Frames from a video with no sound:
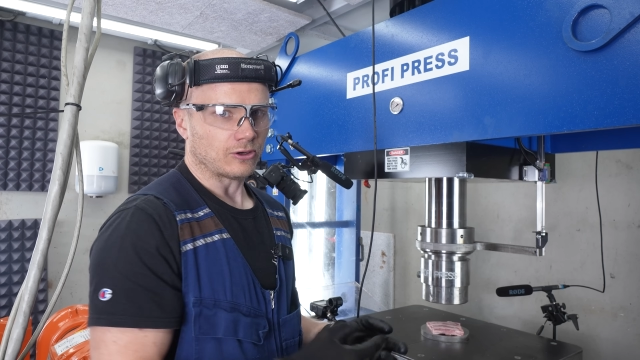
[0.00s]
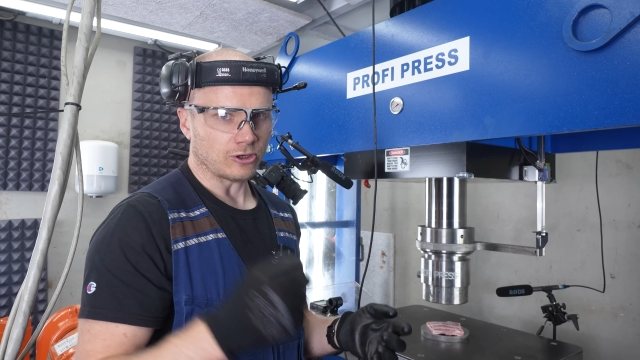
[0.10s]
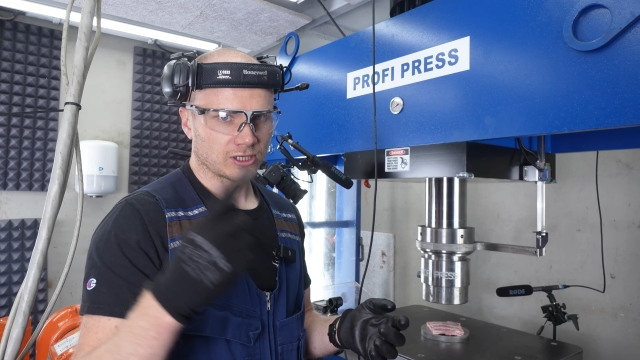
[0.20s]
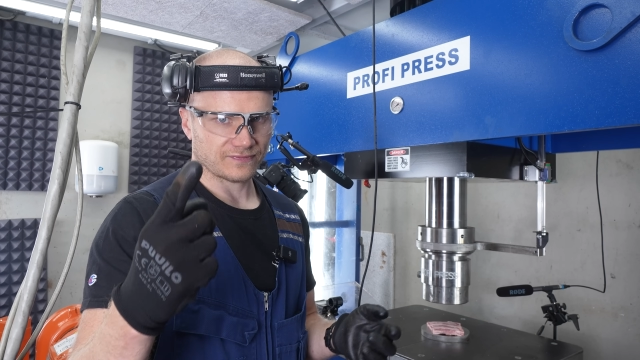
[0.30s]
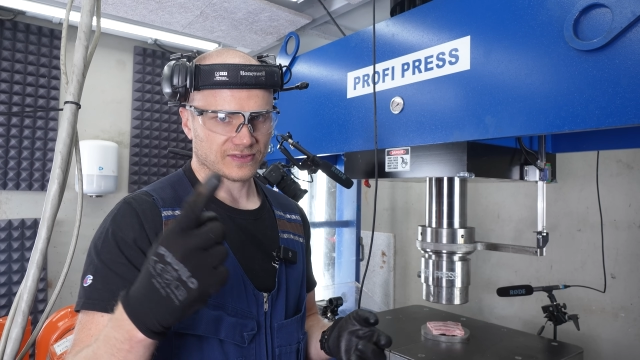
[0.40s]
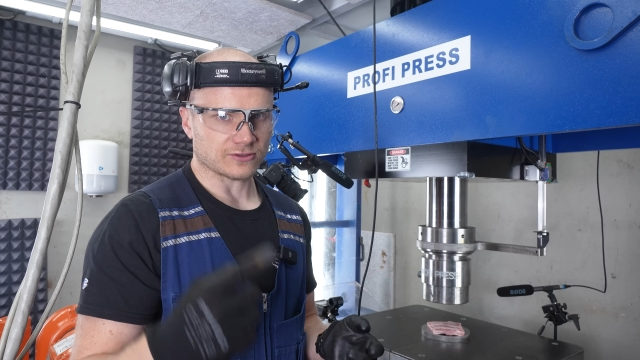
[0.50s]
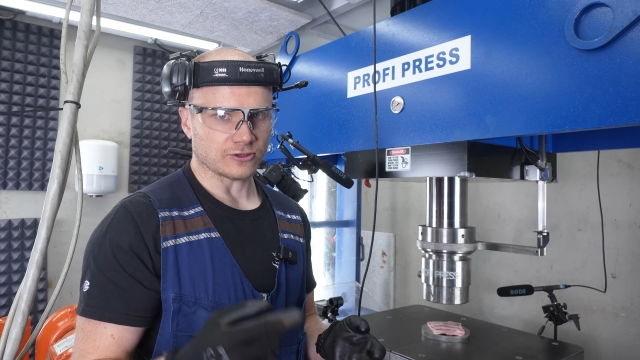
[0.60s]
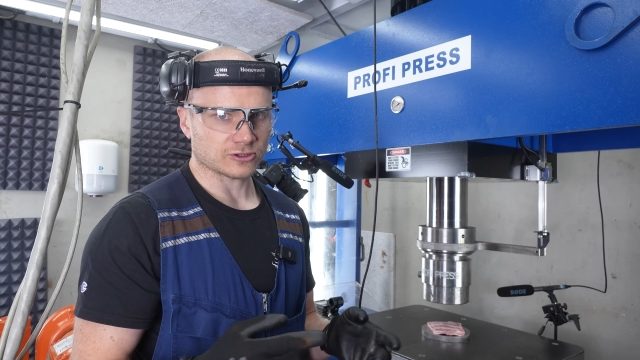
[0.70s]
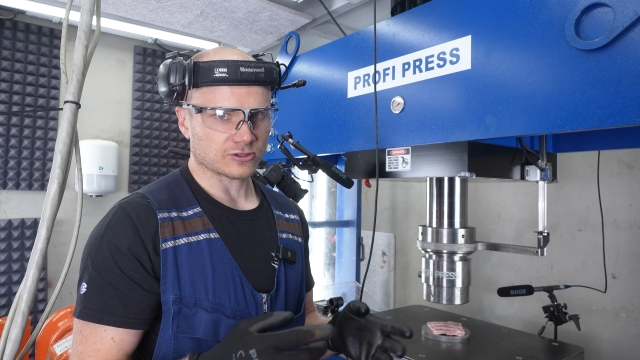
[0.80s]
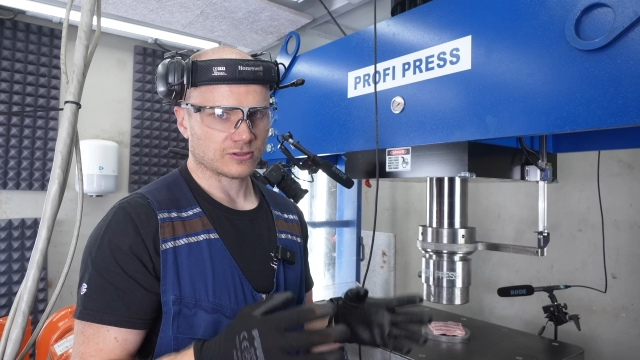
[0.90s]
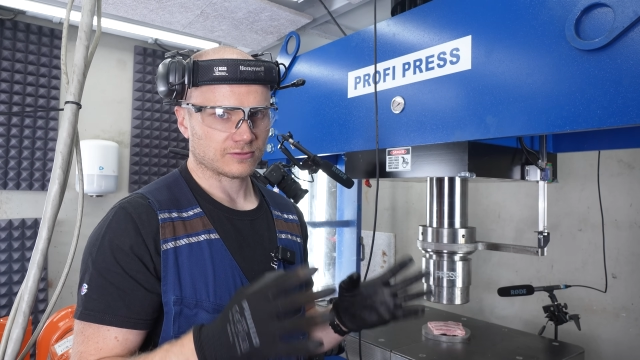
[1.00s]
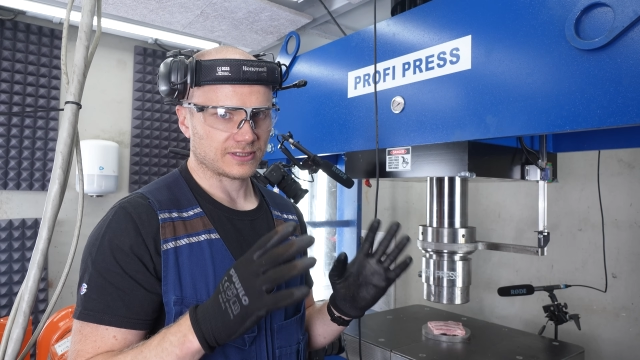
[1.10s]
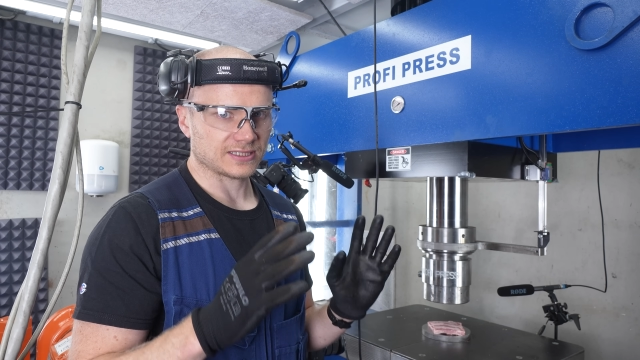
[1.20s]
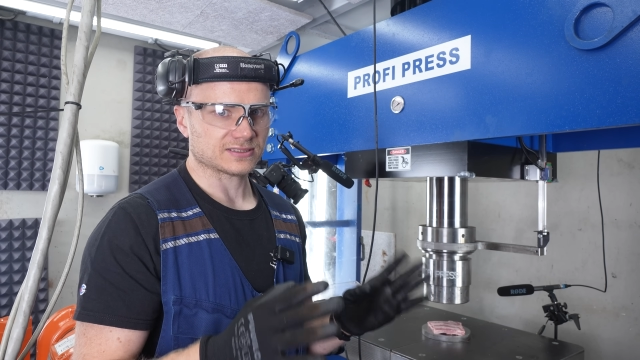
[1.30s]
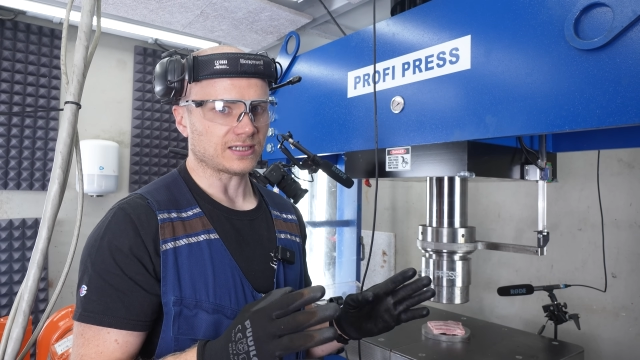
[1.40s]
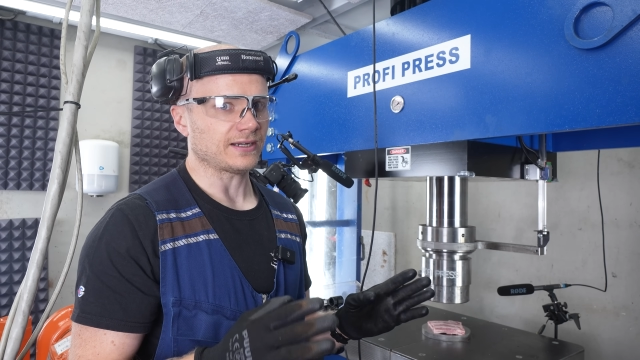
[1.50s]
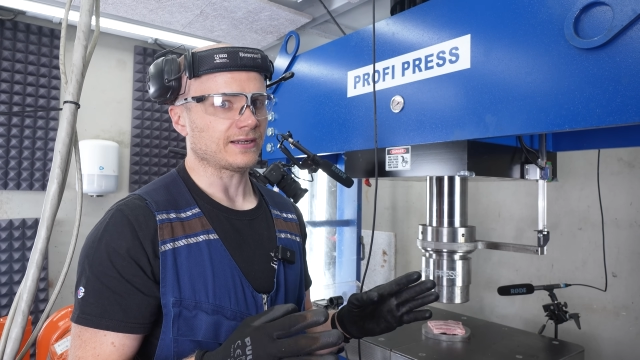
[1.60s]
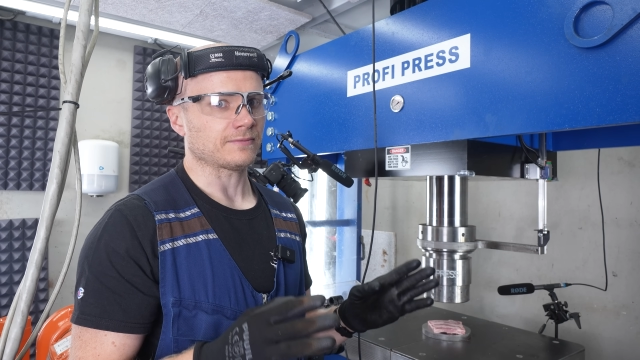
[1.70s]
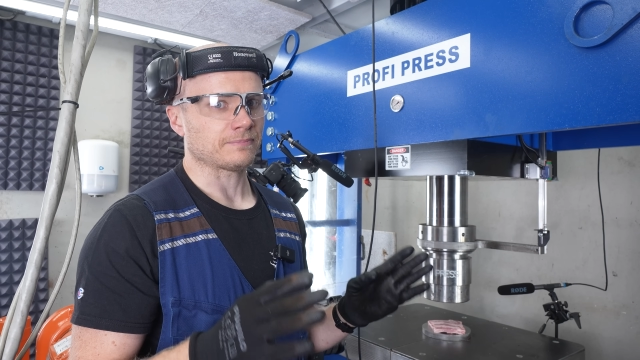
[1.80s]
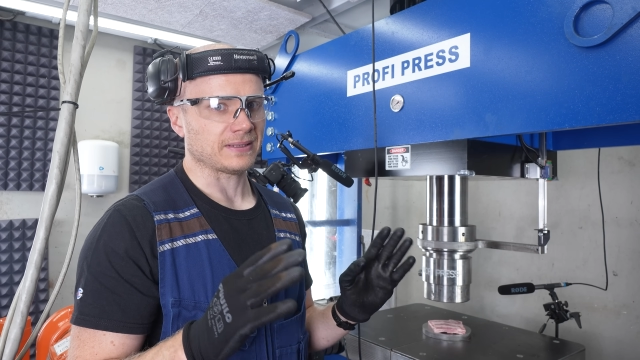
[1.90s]
or if it's not
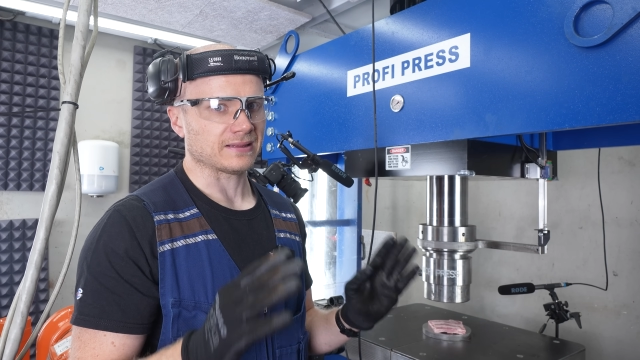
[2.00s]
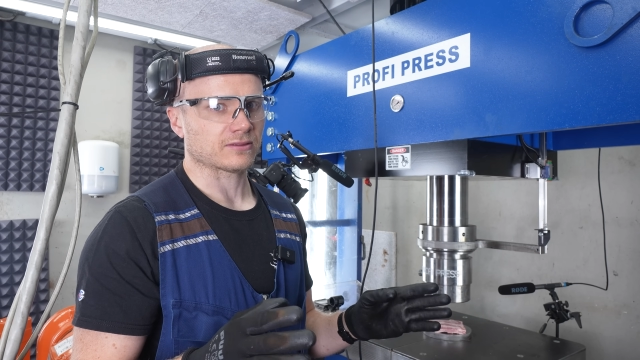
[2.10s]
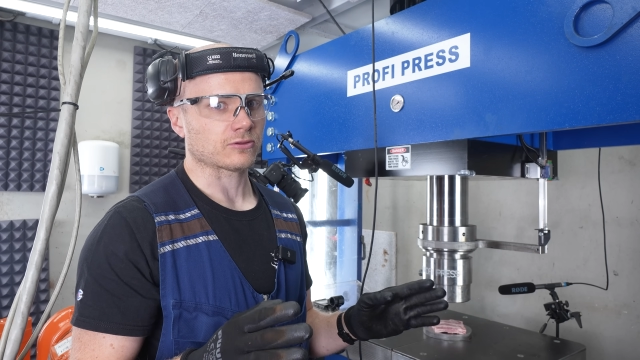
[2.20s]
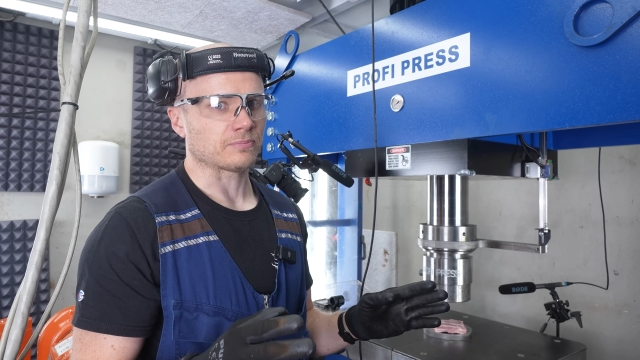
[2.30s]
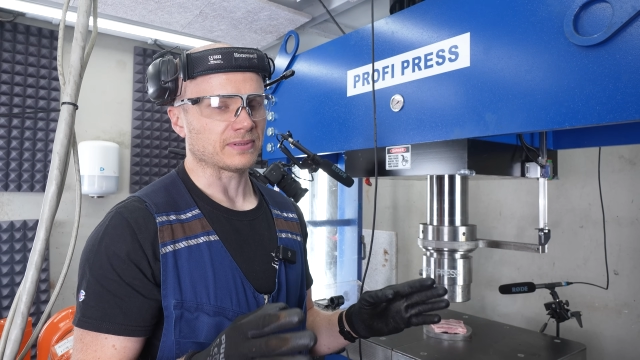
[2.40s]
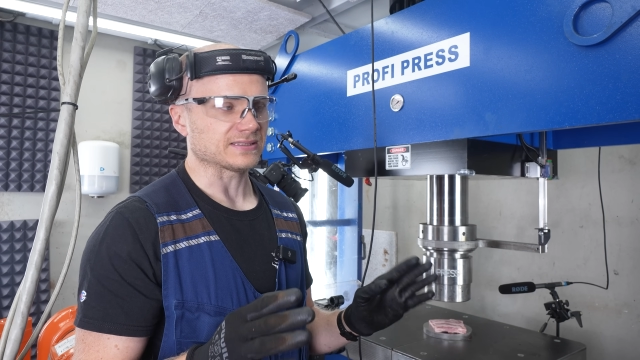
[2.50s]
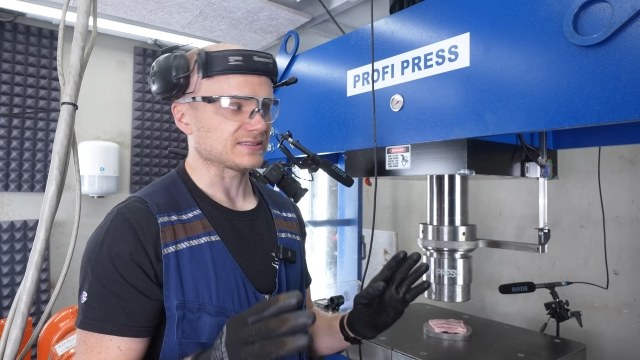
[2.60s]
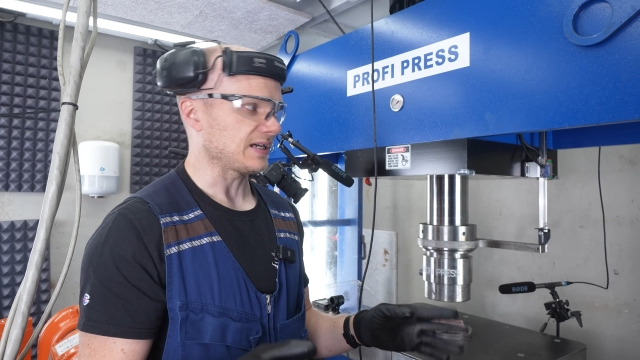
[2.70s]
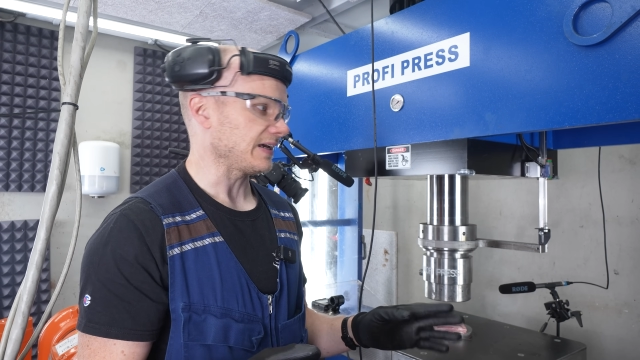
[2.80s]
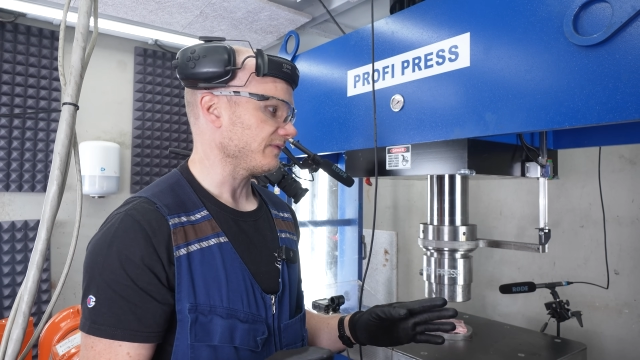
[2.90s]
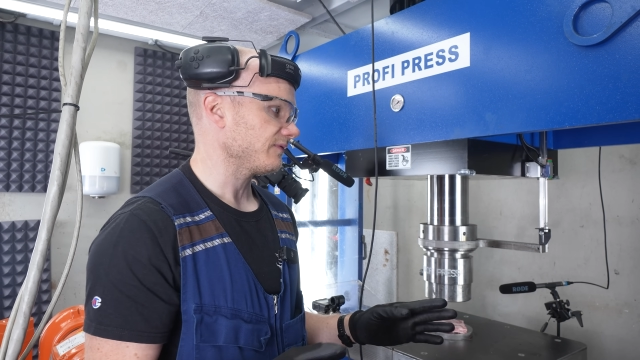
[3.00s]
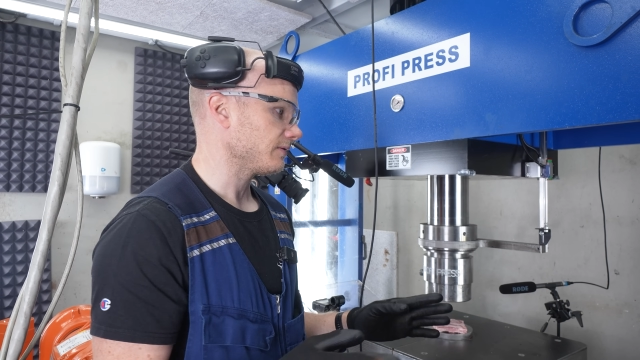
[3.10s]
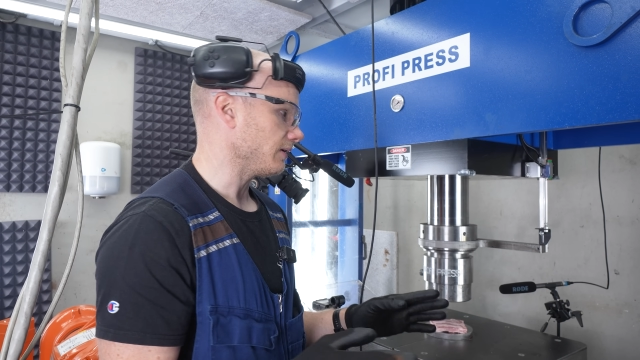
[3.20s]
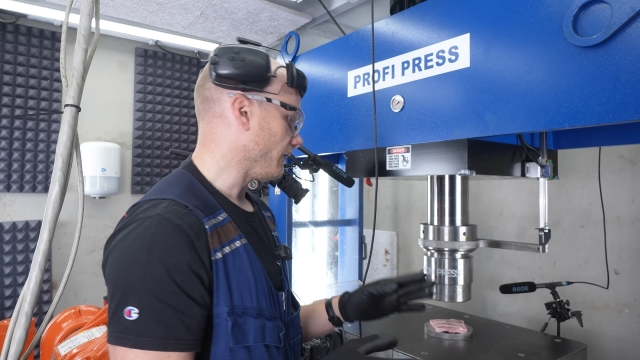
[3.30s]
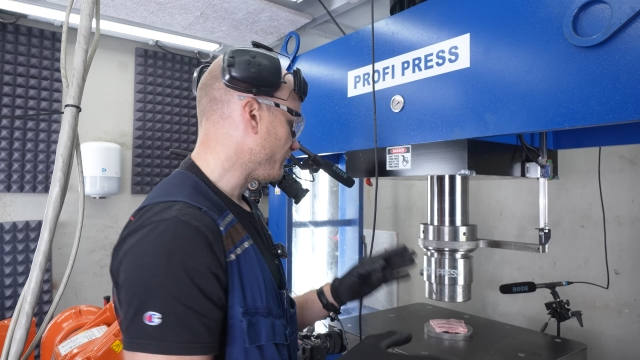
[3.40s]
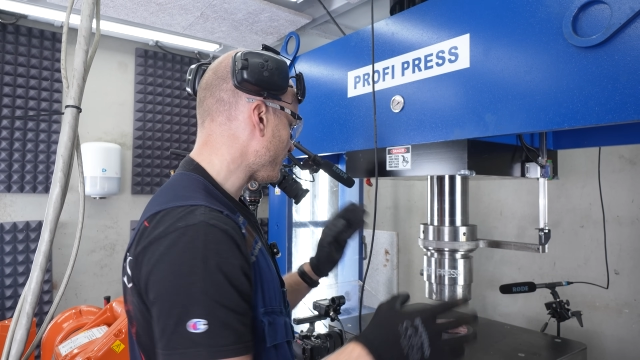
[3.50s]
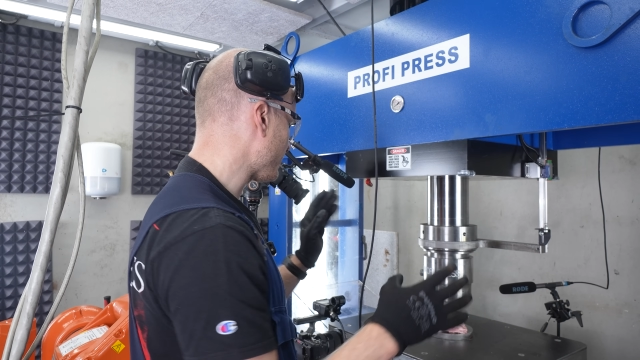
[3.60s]
designed and built to be safe. After